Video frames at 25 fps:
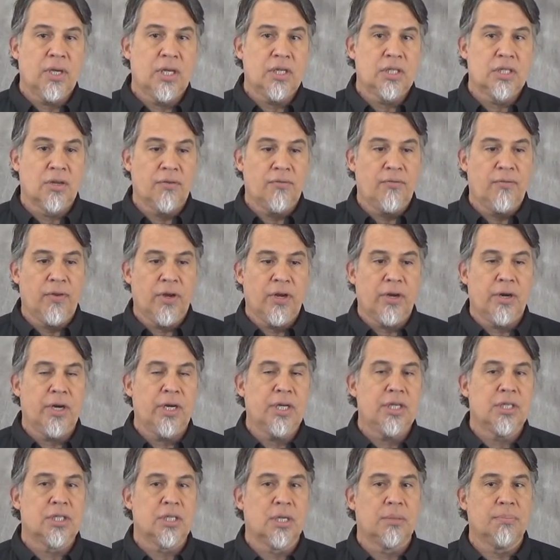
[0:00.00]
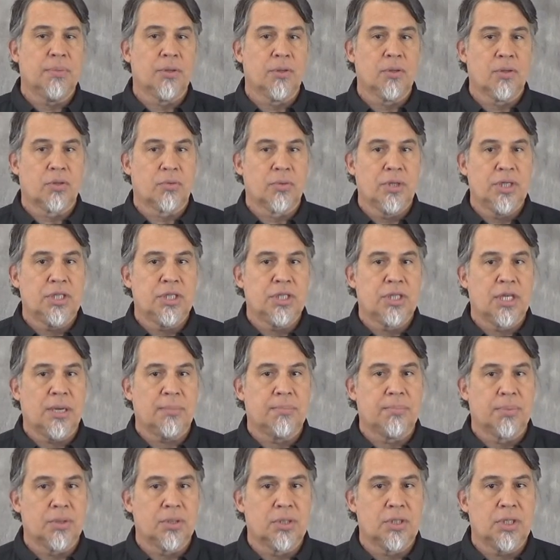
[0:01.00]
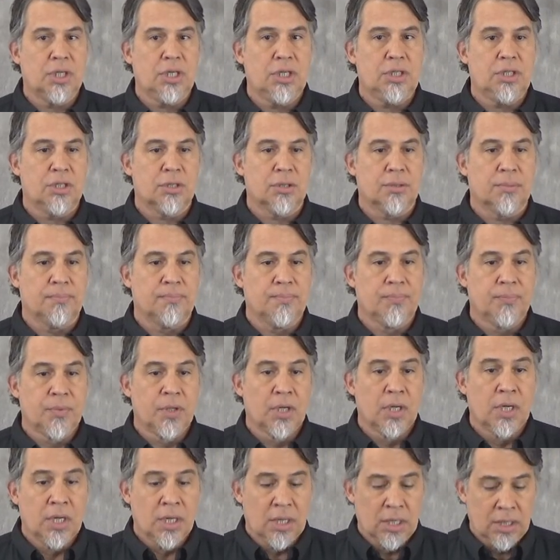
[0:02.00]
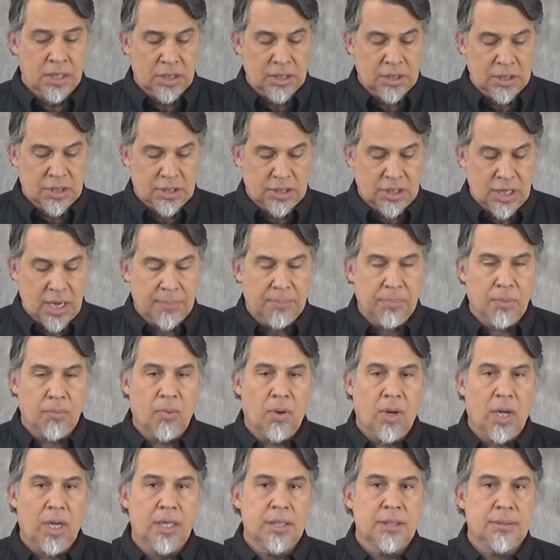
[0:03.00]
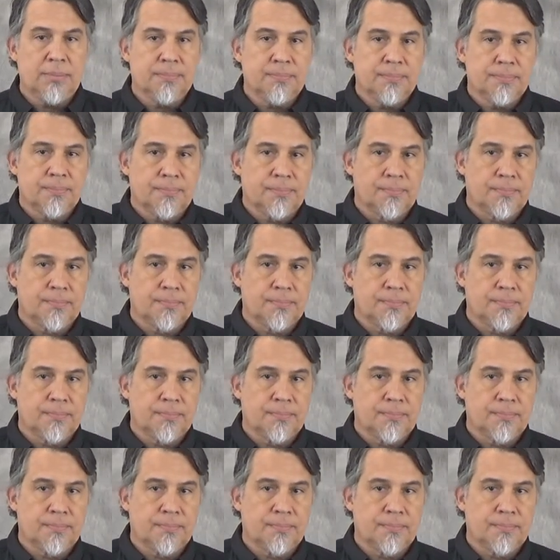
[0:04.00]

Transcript: it's a very simple three-step procedure. Step one,